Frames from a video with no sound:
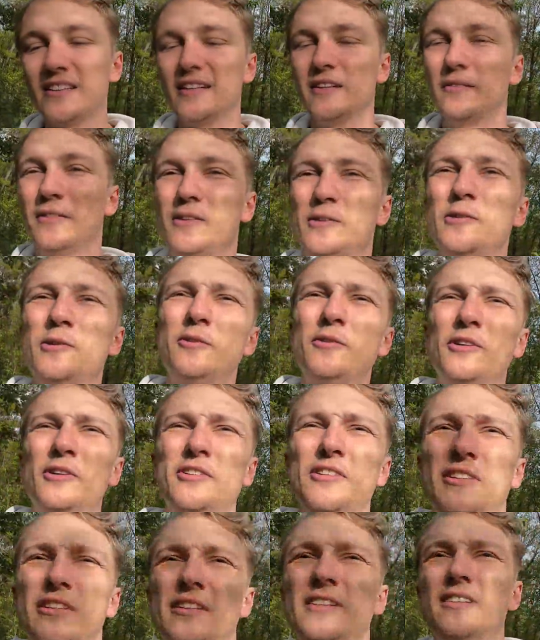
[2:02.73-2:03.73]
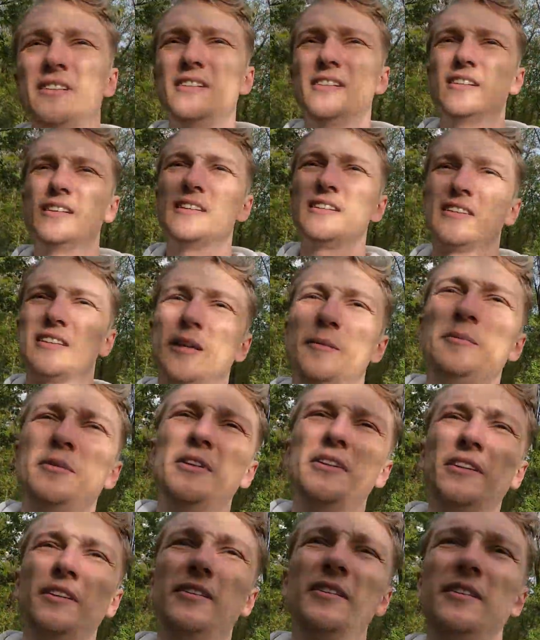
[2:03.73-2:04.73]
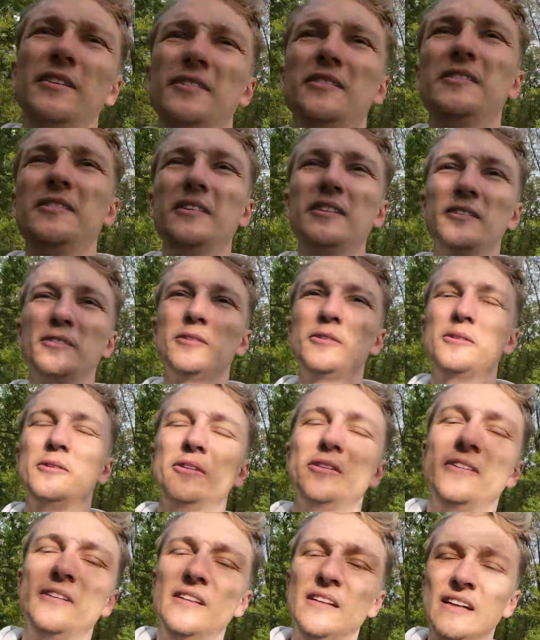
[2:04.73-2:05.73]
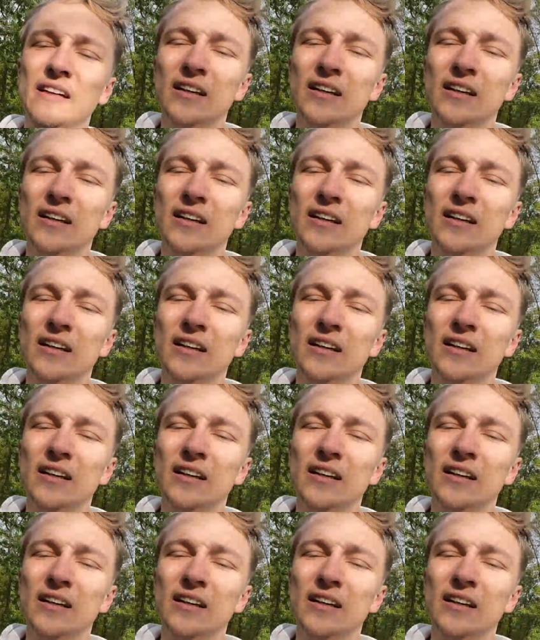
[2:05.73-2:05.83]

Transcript: someone who was accepted into the